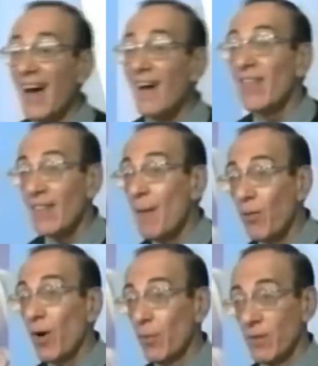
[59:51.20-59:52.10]
he laughed. That
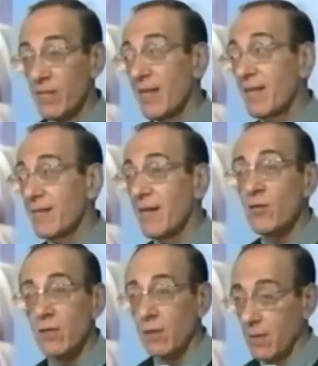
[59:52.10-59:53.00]
barber was
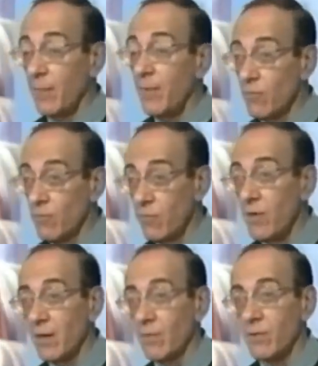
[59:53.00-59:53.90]
sensational. and he
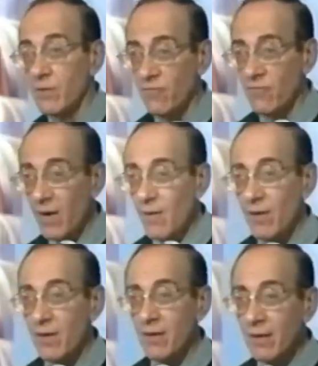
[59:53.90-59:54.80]
really was
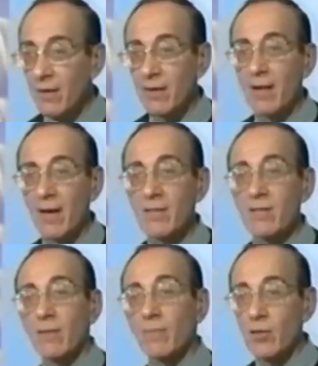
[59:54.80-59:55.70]
very good. The
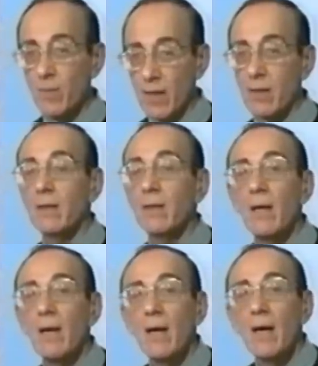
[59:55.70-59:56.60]
guys look much better
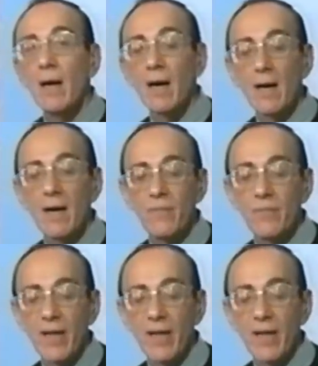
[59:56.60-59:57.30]
um,